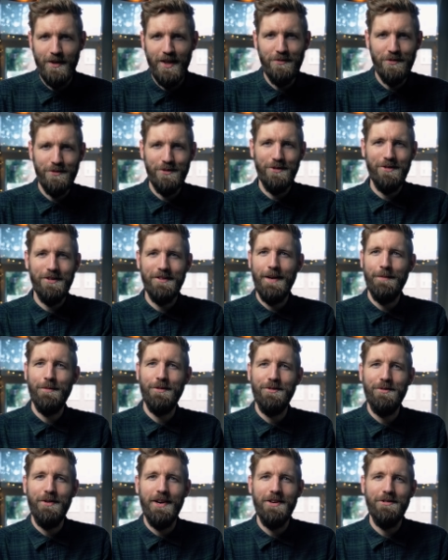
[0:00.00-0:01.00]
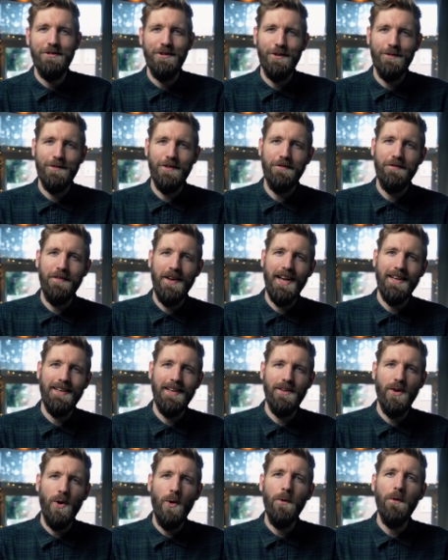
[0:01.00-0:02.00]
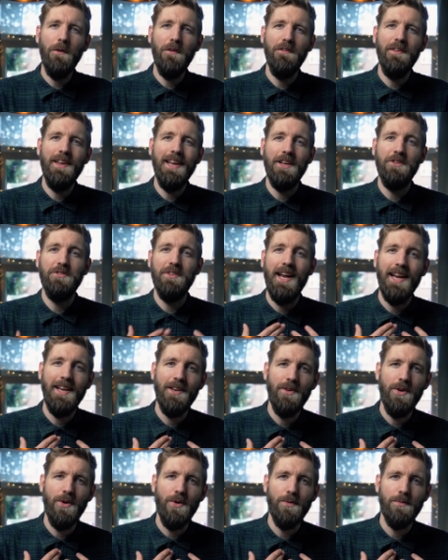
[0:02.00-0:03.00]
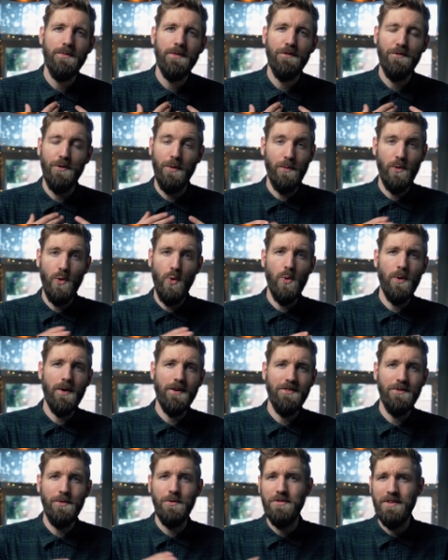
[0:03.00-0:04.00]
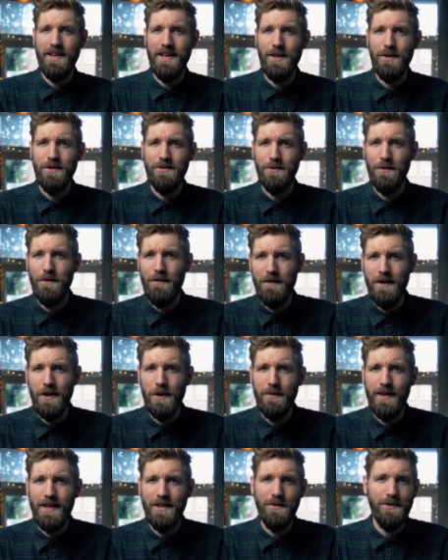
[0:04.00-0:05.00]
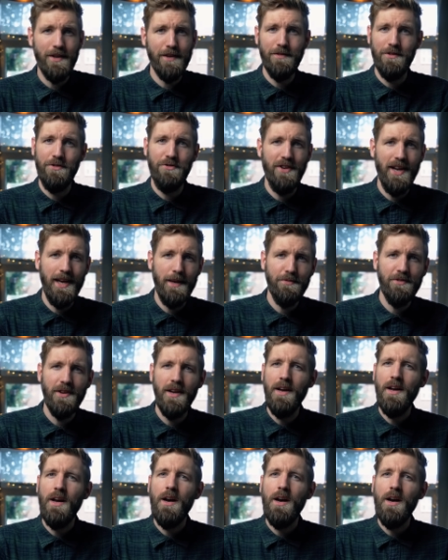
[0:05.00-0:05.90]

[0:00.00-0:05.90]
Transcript: This was just a demonstration of the fact that all things I know, from chords to scales to theory to different shapes,